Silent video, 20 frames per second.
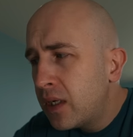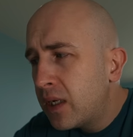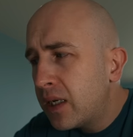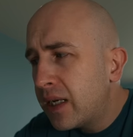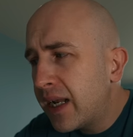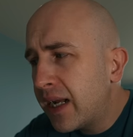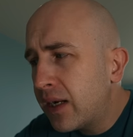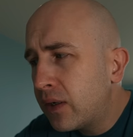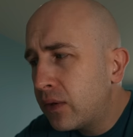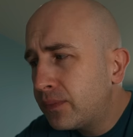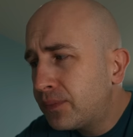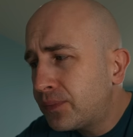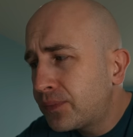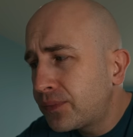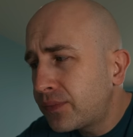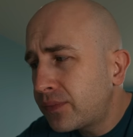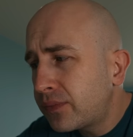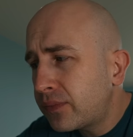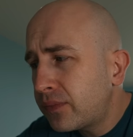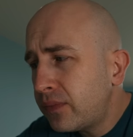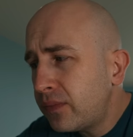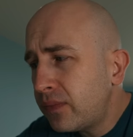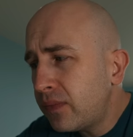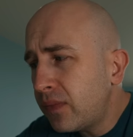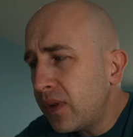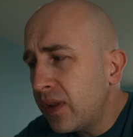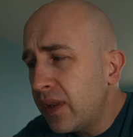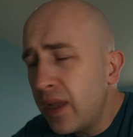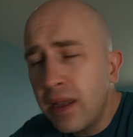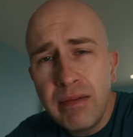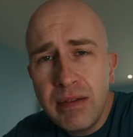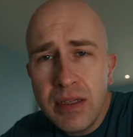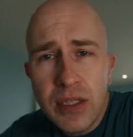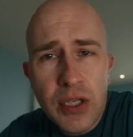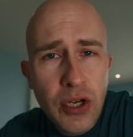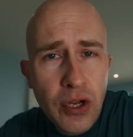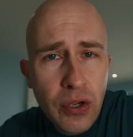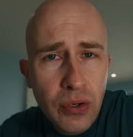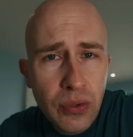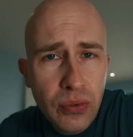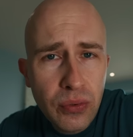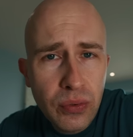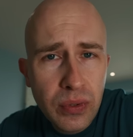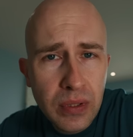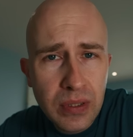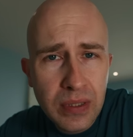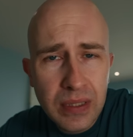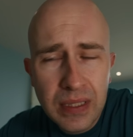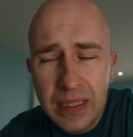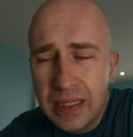Now, there is no